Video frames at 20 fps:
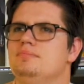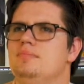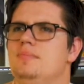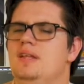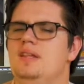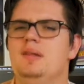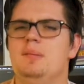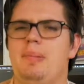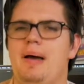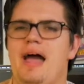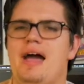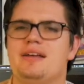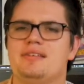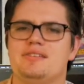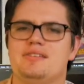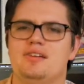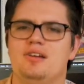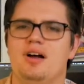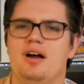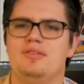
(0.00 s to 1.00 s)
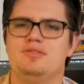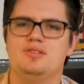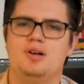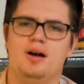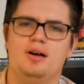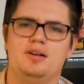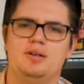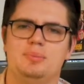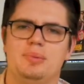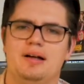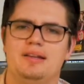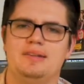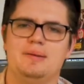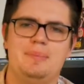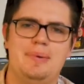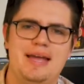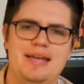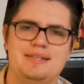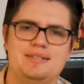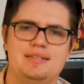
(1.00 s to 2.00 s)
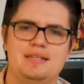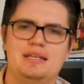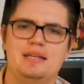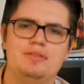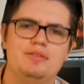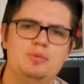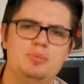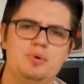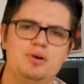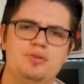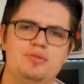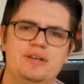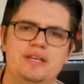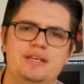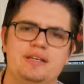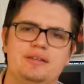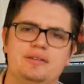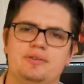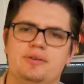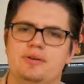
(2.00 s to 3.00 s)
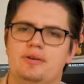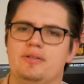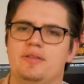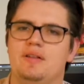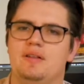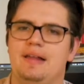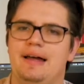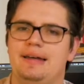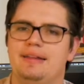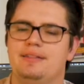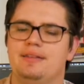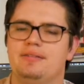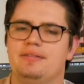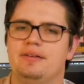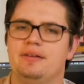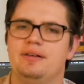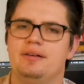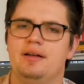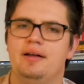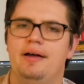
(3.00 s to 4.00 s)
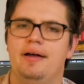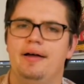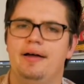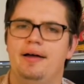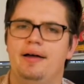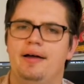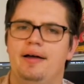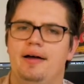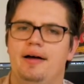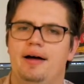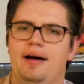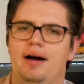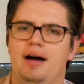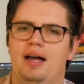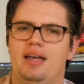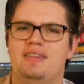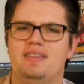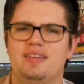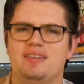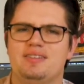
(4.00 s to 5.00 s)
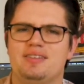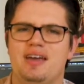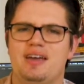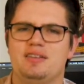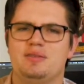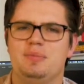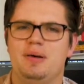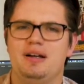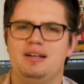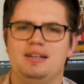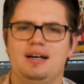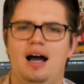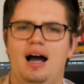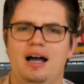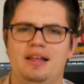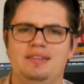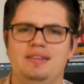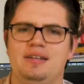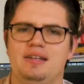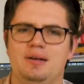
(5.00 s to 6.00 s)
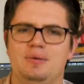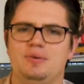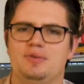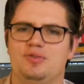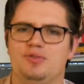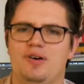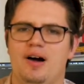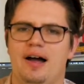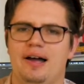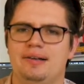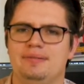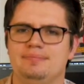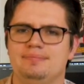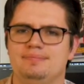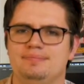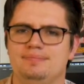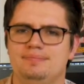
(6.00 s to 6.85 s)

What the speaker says: the past, you know, I've talked about the pacing of the movies or the length of it. In this aspect, I think it was fine.